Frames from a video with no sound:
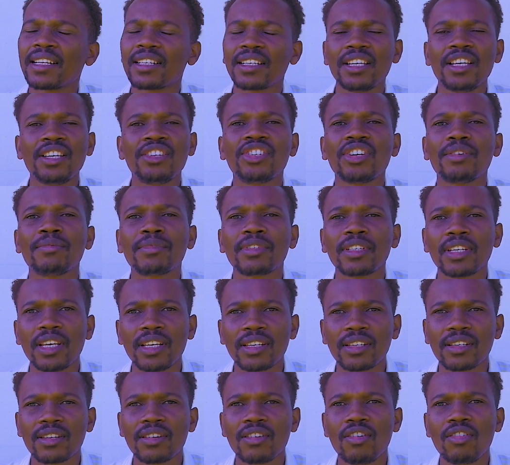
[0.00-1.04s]
Egypt
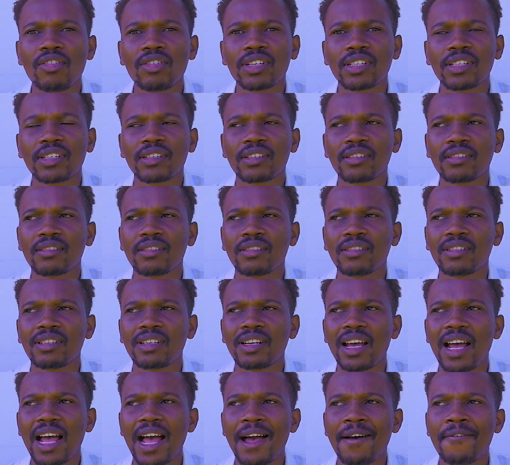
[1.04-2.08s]
is not
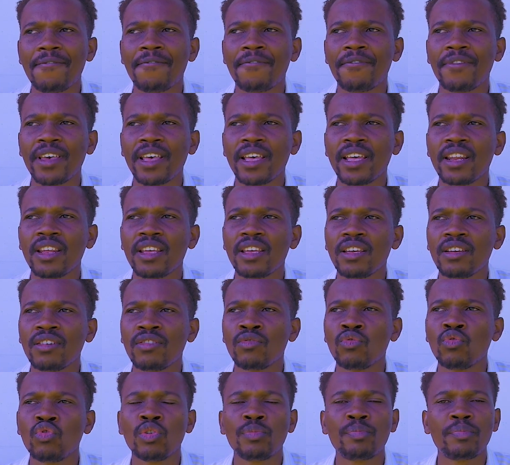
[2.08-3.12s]
a very
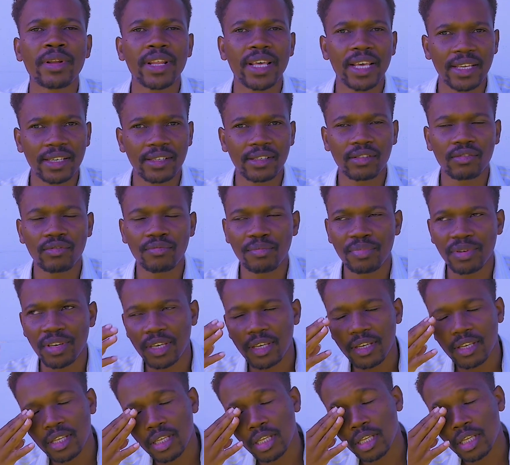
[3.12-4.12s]
good place to be.